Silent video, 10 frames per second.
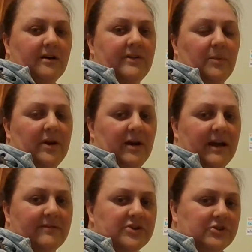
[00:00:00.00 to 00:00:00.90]
that when I
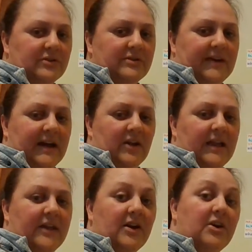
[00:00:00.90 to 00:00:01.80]
have a short vowel
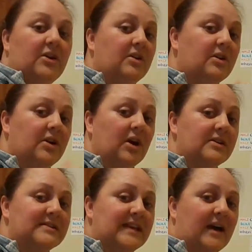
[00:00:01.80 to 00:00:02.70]
and a k
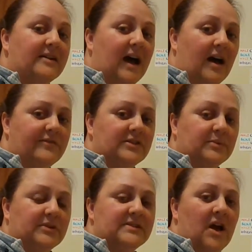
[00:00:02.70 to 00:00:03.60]
sound
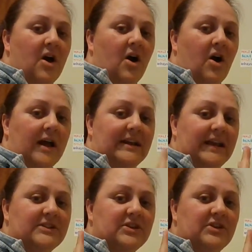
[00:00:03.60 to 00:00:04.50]
afterwards, I
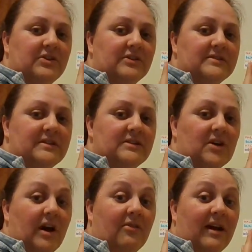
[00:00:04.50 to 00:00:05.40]
need to use the
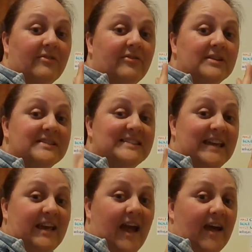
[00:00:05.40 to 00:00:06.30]
digraph
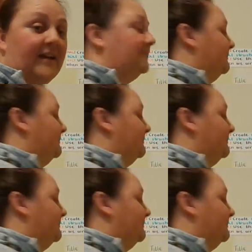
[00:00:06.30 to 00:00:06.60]
CK.